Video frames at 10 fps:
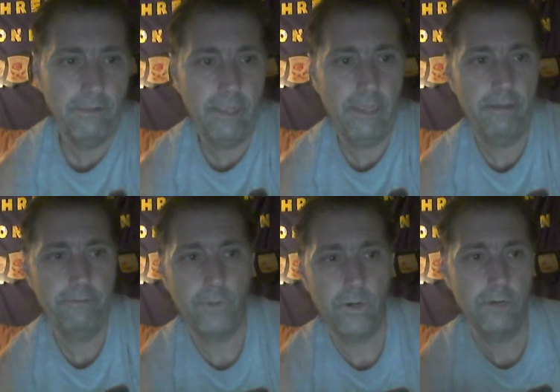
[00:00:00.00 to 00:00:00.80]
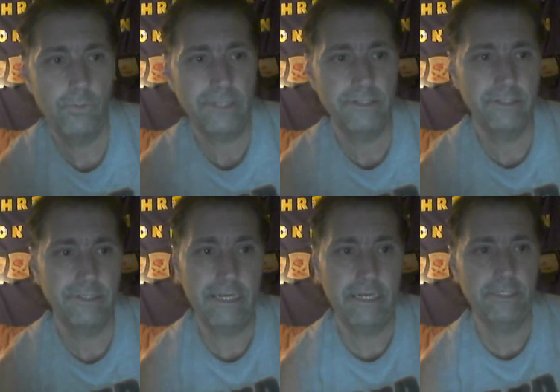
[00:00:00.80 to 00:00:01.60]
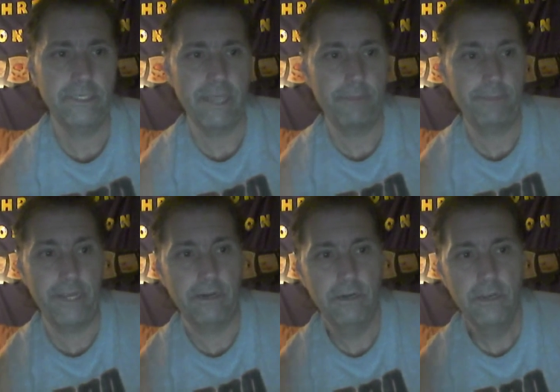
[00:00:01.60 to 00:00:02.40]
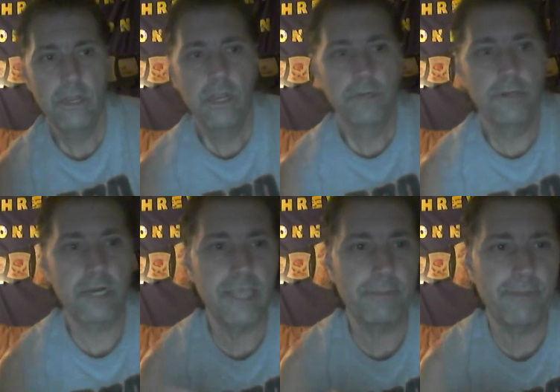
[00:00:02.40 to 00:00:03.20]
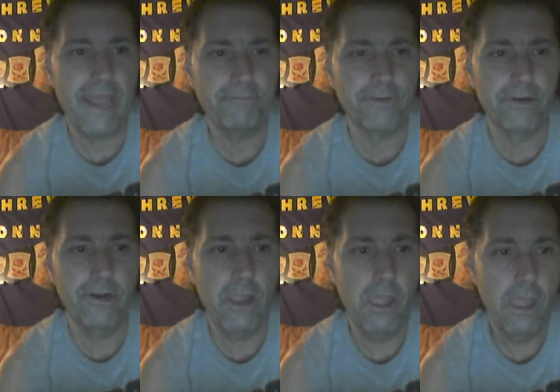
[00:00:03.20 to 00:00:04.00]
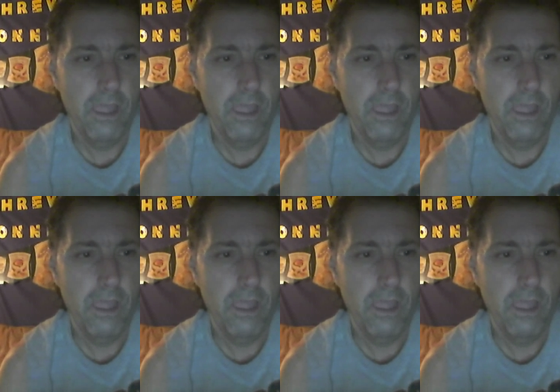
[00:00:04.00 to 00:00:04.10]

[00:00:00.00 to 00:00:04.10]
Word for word: uh, for what uh, just happened there. Dark Saber after uh,